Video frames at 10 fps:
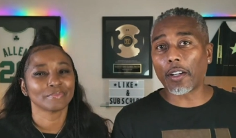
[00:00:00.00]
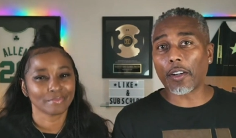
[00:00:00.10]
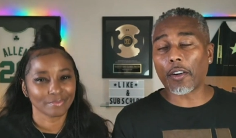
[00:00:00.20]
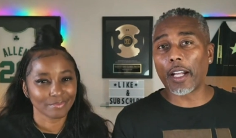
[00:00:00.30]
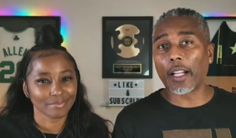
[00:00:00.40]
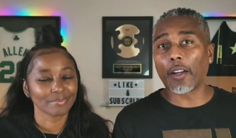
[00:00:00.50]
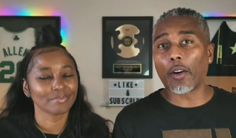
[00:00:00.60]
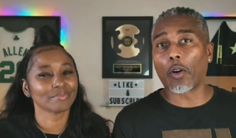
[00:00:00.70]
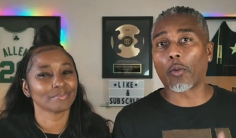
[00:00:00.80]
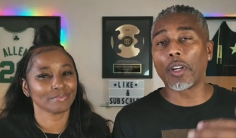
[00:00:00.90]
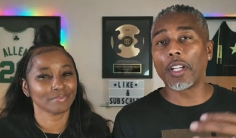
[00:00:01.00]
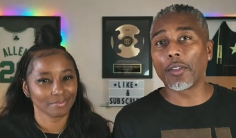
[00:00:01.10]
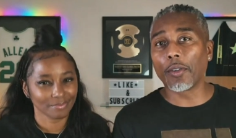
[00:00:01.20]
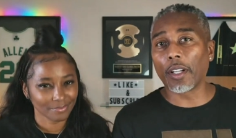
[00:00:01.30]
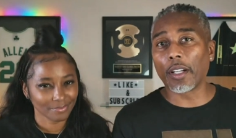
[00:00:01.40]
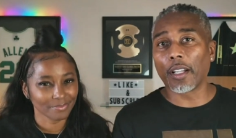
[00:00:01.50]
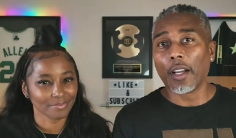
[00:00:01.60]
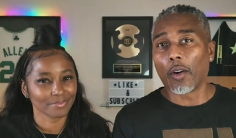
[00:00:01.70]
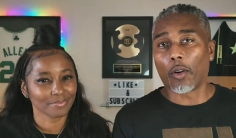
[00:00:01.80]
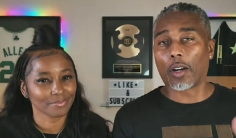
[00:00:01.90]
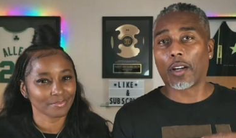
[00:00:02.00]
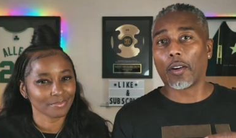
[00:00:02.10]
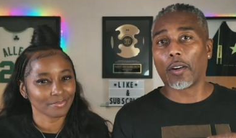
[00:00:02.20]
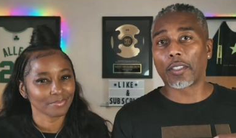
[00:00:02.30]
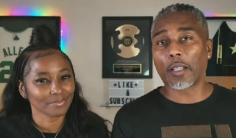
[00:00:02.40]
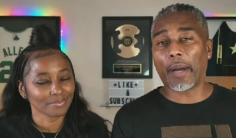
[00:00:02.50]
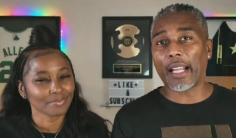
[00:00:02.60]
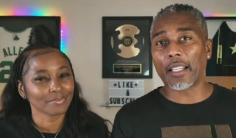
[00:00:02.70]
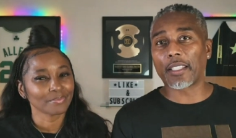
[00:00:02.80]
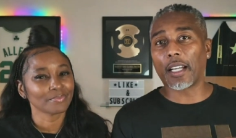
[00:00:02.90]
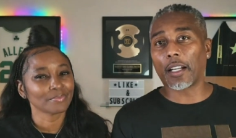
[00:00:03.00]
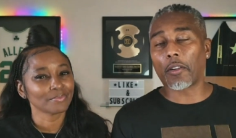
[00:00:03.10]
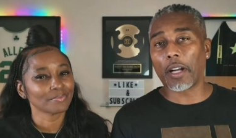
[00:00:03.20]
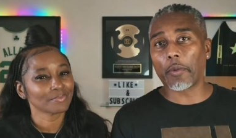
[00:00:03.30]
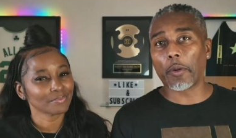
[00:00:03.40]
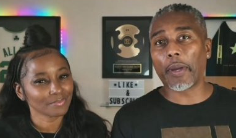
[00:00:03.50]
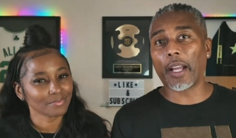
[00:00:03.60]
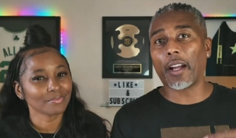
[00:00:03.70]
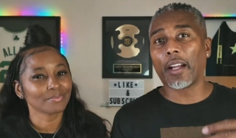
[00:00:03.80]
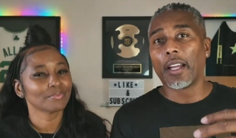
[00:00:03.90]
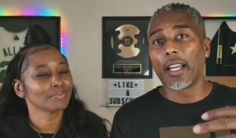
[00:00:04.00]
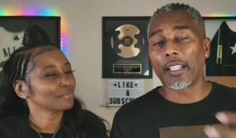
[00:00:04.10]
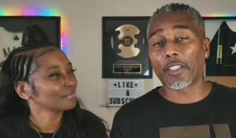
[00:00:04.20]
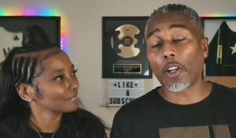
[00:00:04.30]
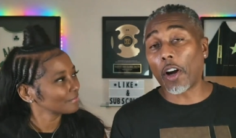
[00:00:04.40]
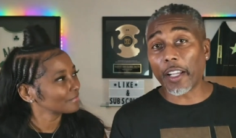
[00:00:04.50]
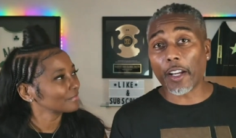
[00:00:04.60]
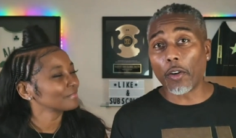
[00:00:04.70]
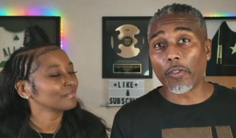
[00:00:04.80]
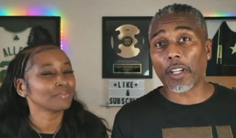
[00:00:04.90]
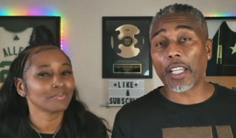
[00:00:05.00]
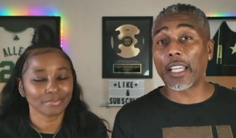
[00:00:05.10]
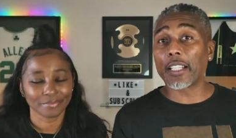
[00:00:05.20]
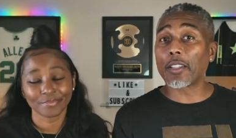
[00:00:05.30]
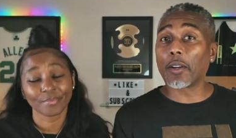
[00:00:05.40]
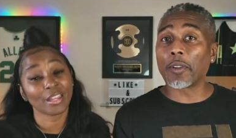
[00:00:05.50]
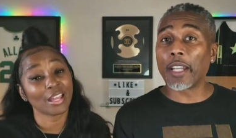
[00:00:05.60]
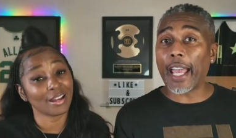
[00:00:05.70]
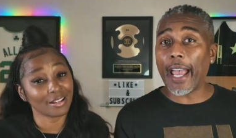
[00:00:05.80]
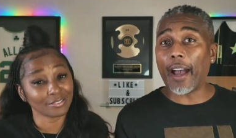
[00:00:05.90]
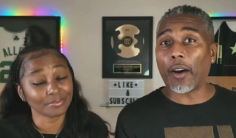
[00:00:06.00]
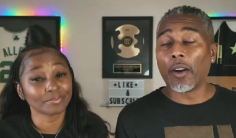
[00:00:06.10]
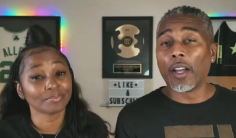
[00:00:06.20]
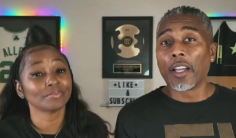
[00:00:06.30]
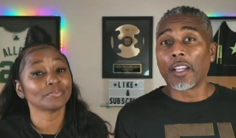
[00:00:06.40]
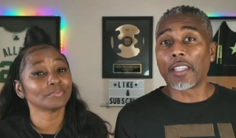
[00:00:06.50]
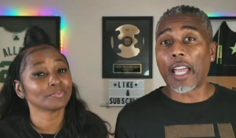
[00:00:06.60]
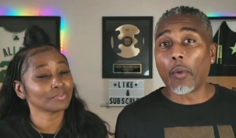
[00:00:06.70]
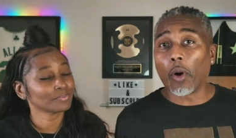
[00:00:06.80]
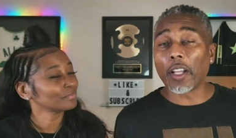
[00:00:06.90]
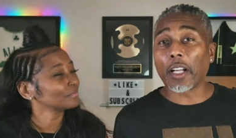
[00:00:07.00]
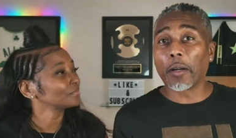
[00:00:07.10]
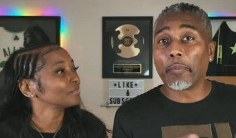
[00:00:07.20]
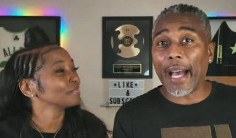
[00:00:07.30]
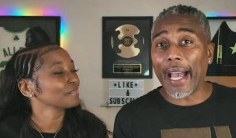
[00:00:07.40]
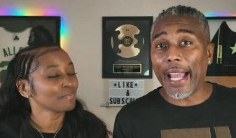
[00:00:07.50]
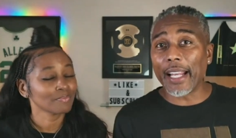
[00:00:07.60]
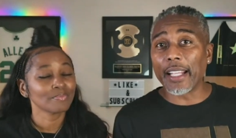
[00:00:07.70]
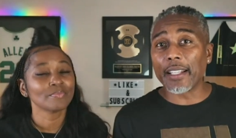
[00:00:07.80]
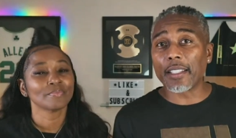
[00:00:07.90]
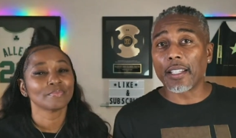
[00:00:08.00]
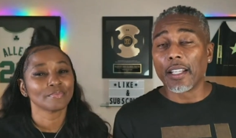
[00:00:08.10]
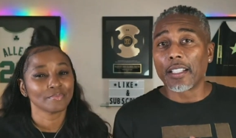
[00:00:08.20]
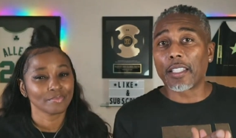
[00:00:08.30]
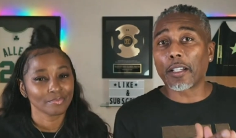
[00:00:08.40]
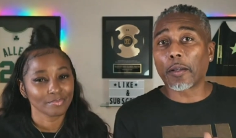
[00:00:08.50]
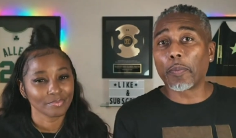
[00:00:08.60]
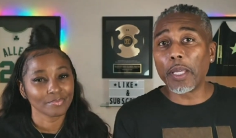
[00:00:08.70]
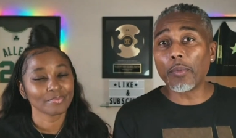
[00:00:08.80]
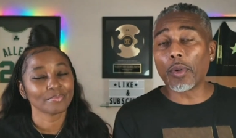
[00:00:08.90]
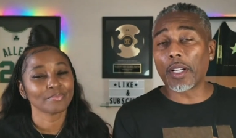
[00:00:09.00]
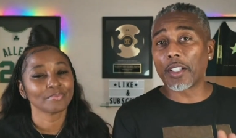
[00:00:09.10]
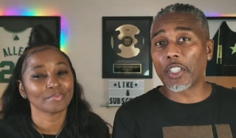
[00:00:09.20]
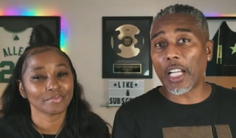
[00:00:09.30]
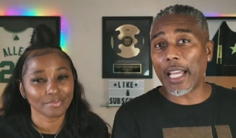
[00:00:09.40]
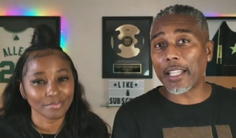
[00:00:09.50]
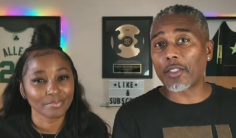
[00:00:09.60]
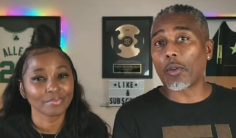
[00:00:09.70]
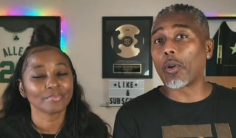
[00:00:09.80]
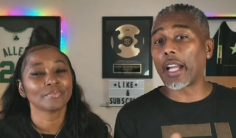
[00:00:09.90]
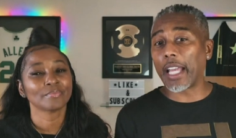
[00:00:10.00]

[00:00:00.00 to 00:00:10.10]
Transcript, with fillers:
Speaker 1: their credit or mm-hmm. redoing or or somebody that's done credit repair and starting over again. So yeah. now they want to combine this to compete with a Chase or